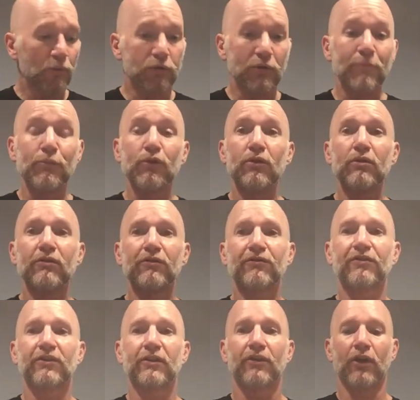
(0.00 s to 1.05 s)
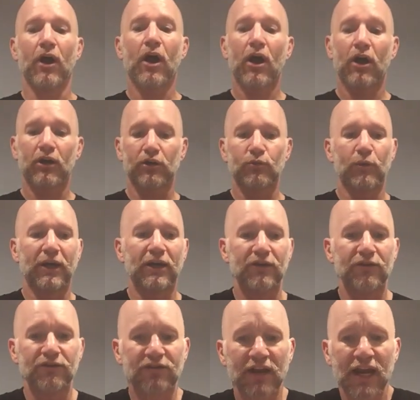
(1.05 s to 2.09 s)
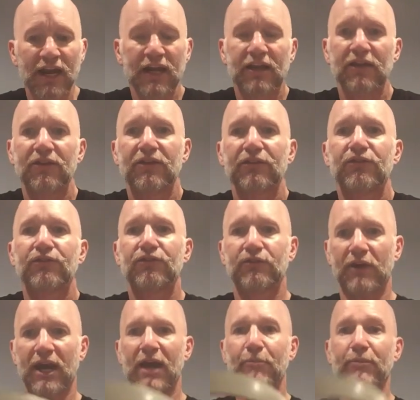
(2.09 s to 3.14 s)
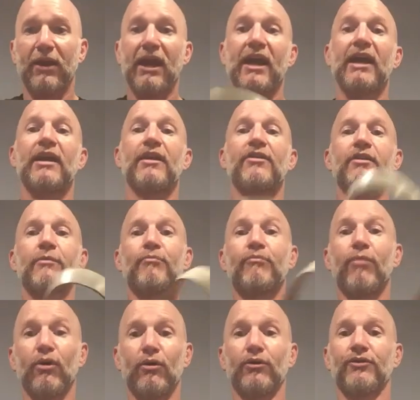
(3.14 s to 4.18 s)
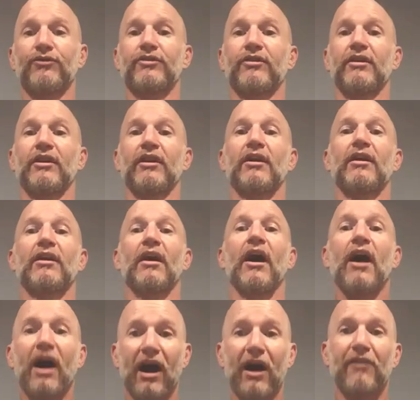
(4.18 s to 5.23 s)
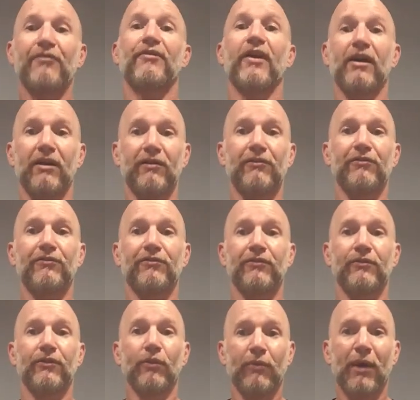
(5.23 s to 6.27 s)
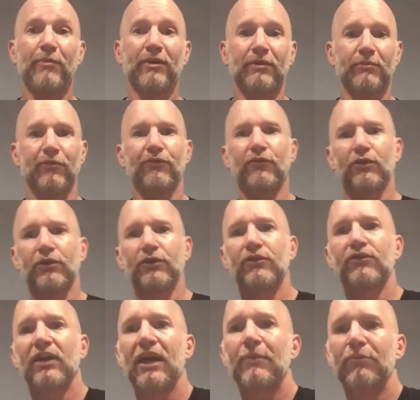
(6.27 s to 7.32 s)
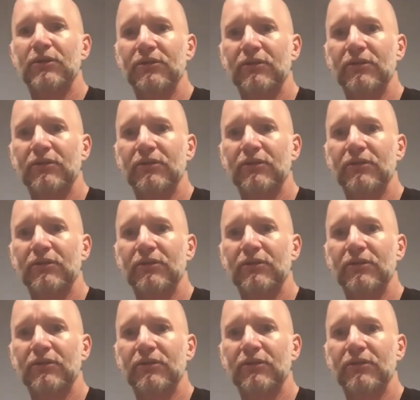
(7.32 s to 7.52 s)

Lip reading: Remove the hardware. Take the strap and the bolts off of the weapon before you tape